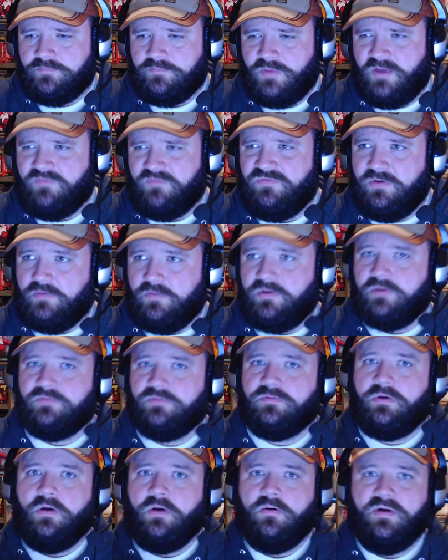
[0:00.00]
a few years
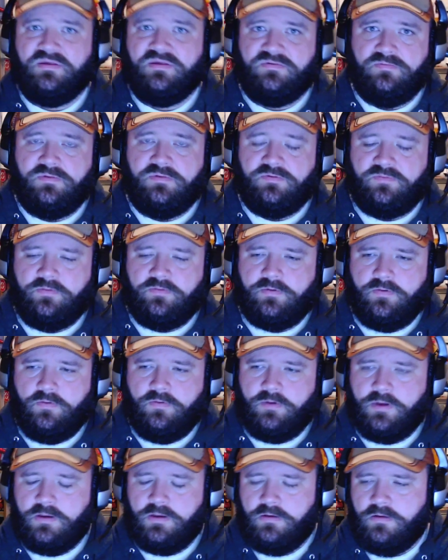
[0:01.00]
ago, as of this recording,